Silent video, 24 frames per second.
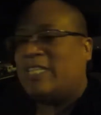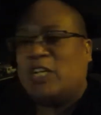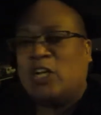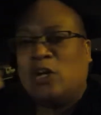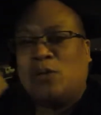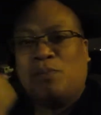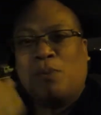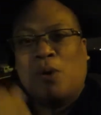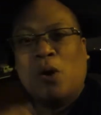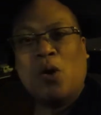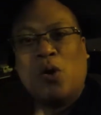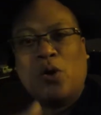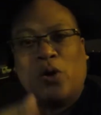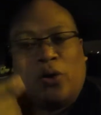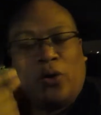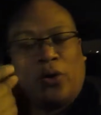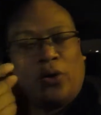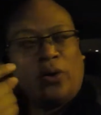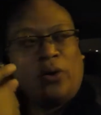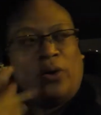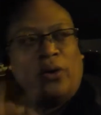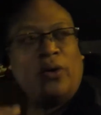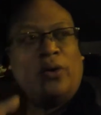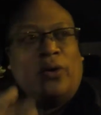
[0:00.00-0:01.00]
deal
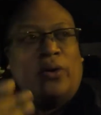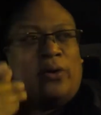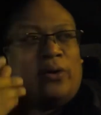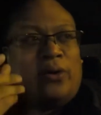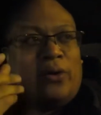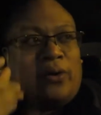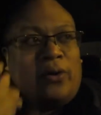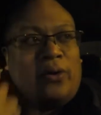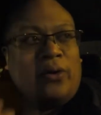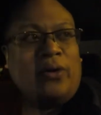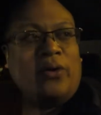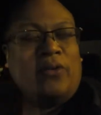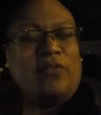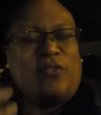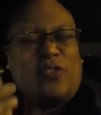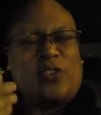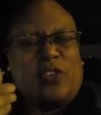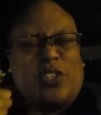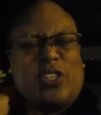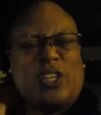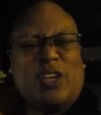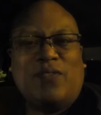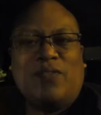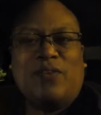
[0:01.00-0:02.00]
poker for
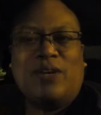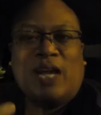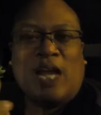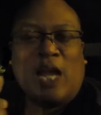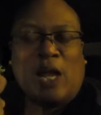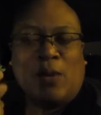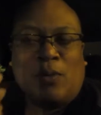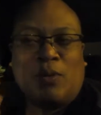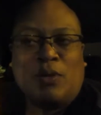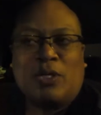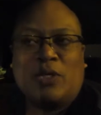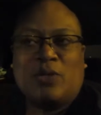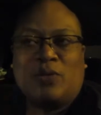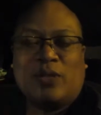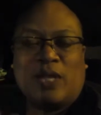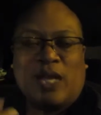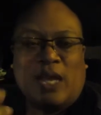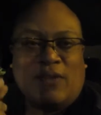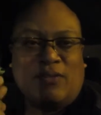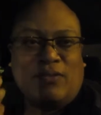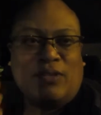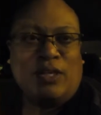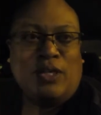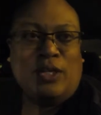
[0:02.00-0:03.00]
seven hours without
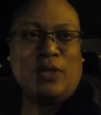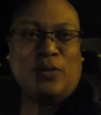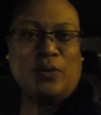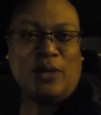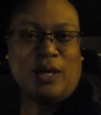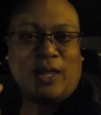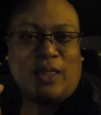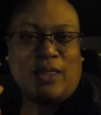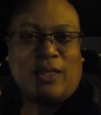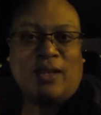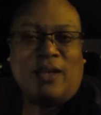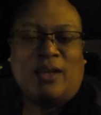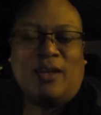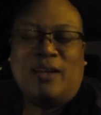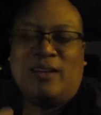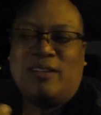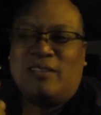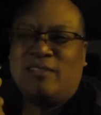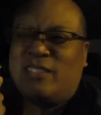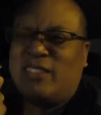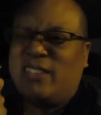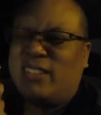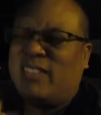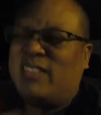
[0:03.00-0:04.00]
having to do anything.
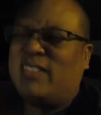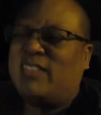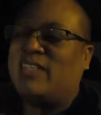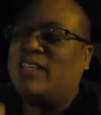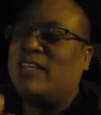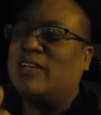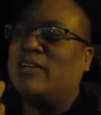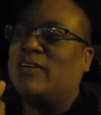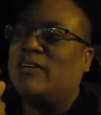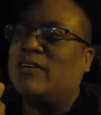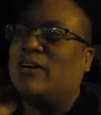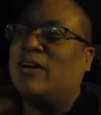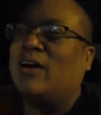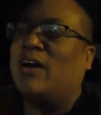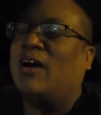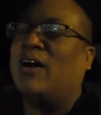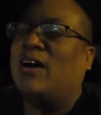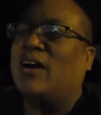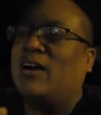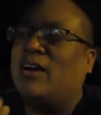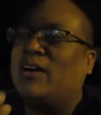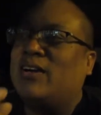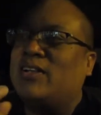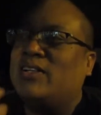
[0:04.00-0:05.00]
Just deal
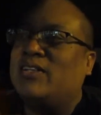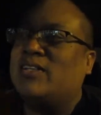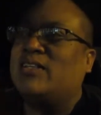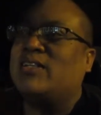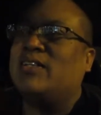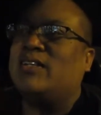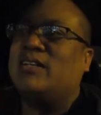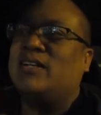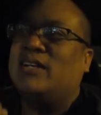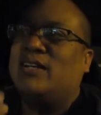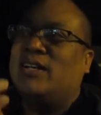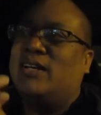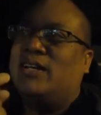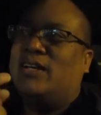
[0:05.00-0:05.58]
cards, and